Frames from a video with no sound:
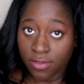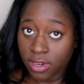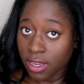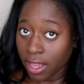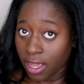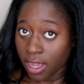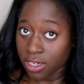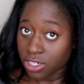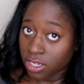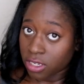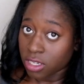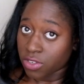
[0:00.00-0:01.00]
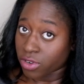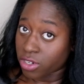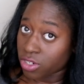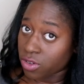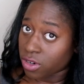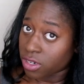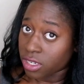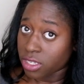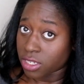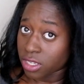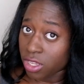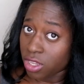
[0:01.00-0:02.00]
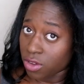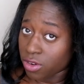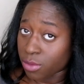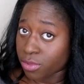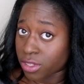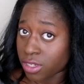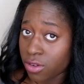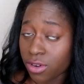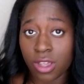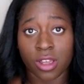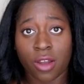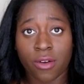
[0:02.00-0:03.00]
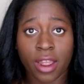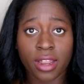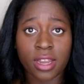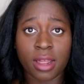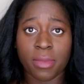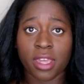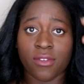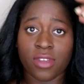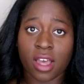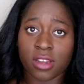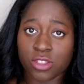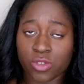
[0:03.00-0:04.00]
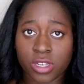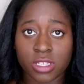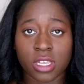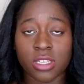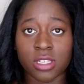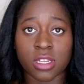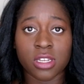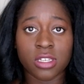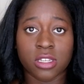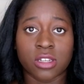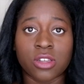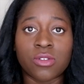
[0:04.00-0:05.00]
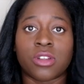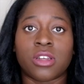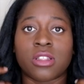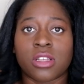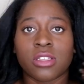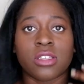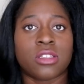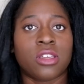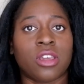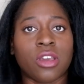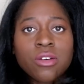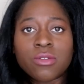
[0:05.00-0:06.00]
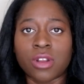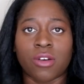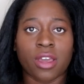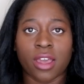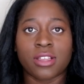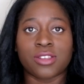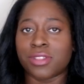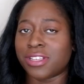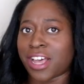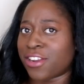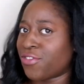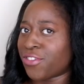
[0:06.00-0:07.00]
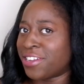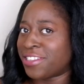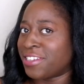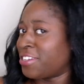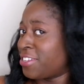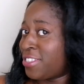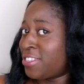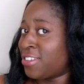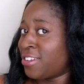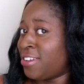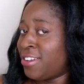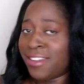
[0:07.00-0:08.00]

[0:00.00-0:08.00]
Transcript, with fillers: Definitely like how she looks for sure. This is a cutie patootie. All right. Let me give y'all a three sixty of this little unit. This is cute. Okay. So this is how the front looks.